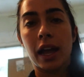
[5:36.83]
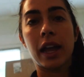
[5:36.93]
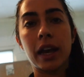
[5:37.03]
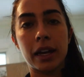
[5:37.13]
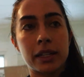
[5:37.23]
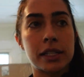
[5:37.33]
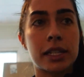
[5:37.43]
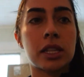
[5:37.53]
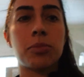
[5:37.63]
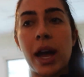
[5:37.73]
And
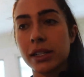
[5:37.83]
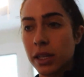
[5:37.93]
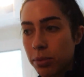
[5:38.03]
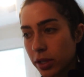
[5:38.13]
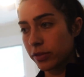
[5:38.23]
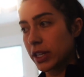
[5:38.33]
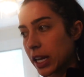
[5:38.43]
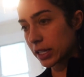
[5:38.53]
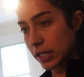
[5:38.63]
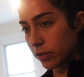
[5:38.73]
the past couple of
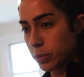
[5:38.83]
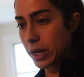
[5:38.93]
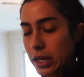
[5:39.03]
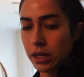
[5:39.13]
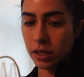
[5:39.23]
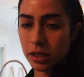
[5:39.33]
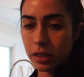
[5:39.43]
days have been,